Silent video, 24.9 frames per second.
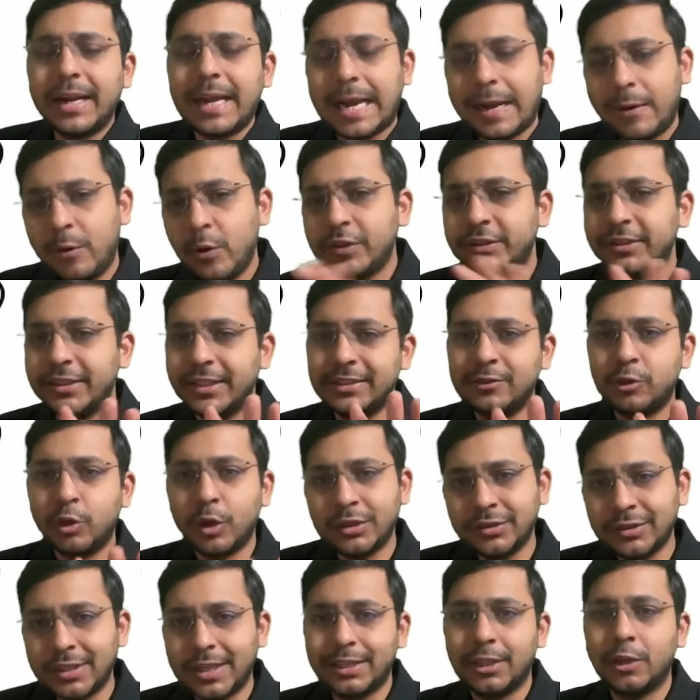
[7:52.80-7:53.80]
But I would say it's
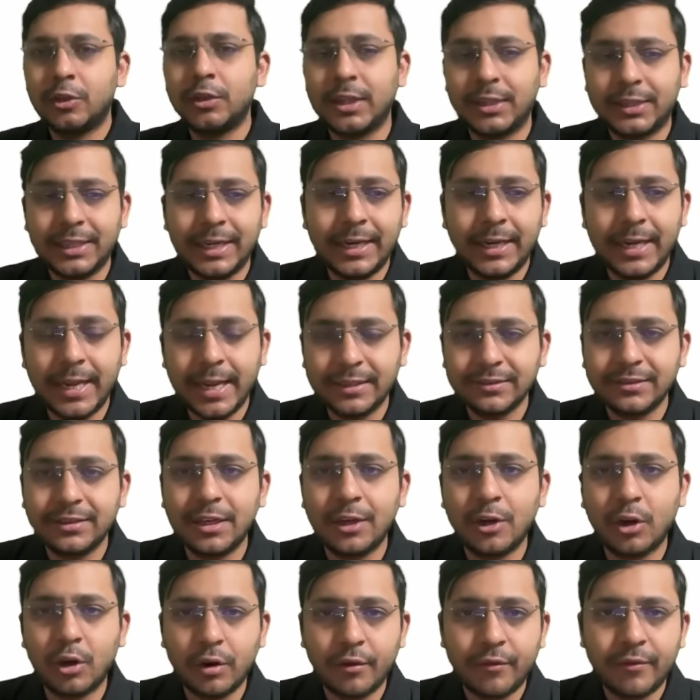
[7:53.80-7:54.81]
for zyada ho jata, it takes
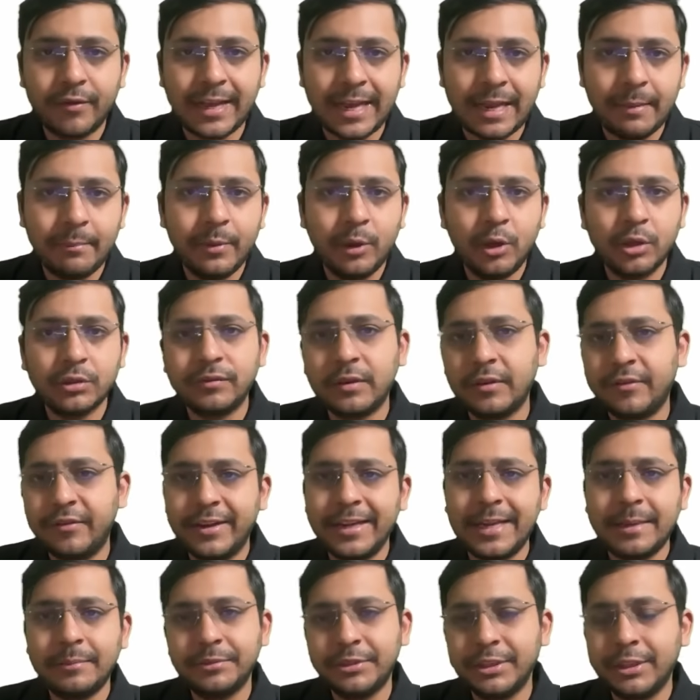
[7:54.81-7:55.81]
a lot of time, because
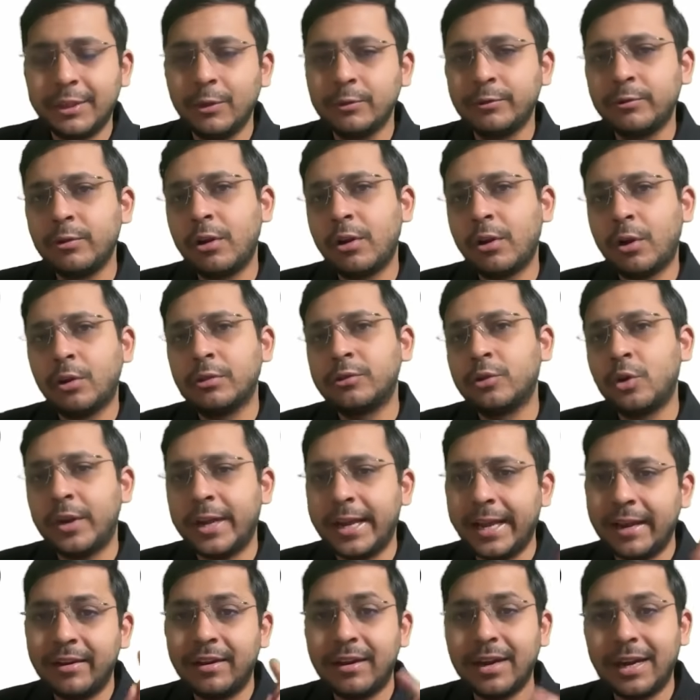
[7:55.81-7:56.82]
50 MCQs will also
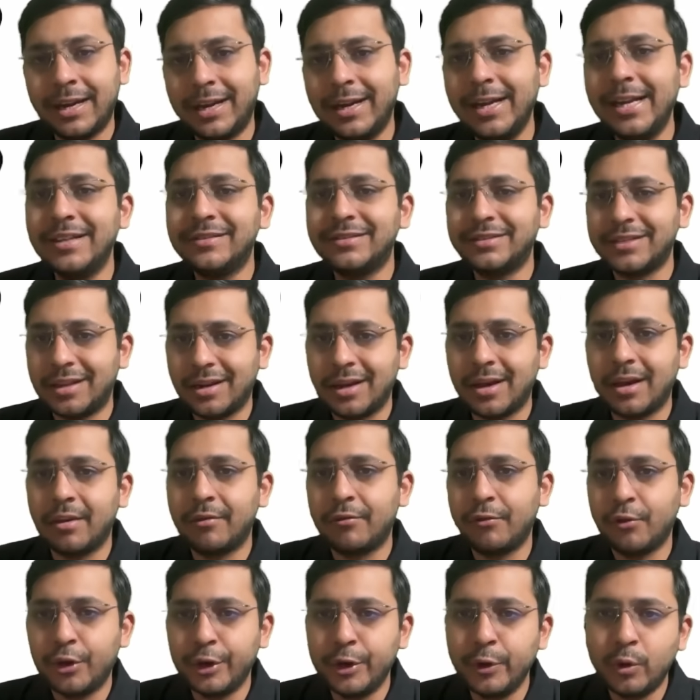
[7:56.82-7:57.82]
take at least an
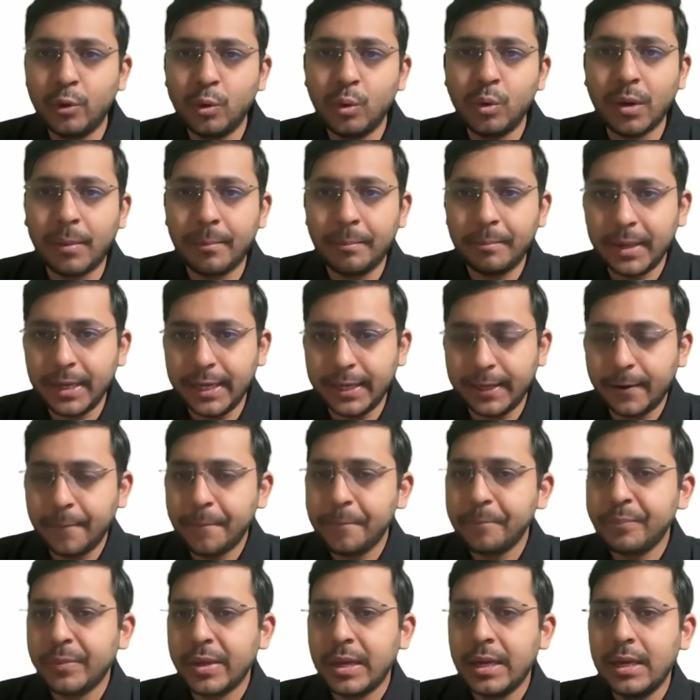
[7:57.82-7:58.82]
hour for you to
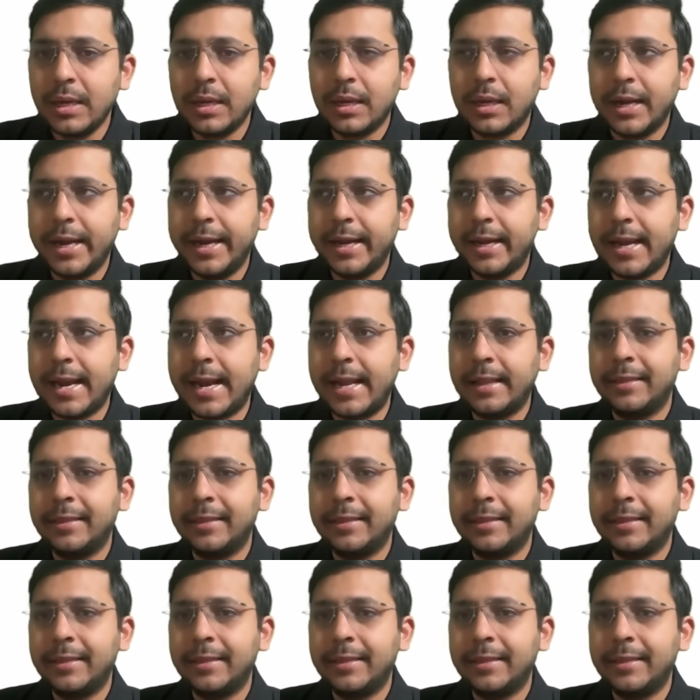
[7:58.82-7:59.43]
complete, right?